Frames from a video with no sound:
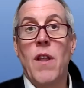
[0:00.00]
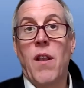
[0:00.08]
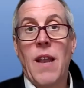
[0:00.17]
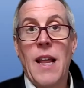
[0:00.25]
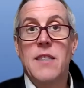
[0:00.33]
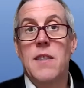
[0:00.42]
the
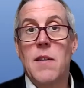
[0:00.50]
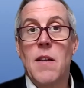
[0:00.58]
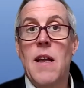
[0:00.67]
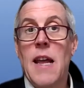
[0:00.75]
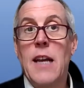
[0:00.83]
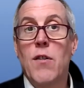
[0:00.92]
less
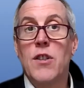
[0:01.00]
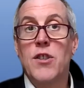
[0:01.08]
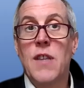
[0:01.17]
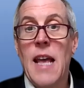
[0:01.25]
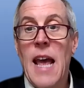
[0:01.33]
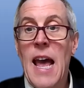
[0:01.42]

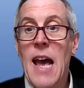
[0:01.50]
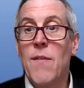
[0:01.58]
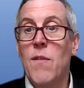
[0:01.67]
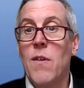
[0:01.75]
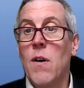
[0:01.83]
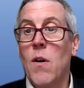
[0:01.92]
acreage they
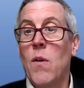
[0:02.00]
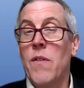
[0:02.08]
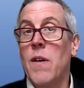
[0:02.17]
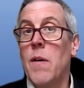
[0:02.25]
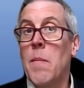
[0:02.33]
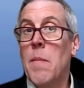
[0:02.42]
have, or
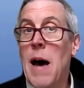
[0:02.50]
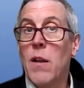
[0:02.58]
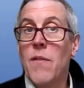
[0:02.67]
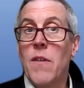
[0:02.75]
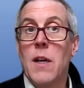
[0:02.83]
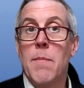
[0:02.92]
the
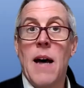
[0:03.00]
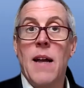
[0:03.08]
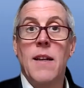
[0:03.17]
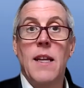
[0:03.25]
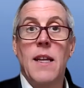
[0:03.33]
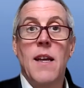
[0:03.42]
amount of the
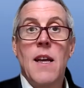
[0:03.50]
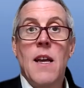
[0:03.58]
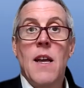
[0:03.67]
commodity,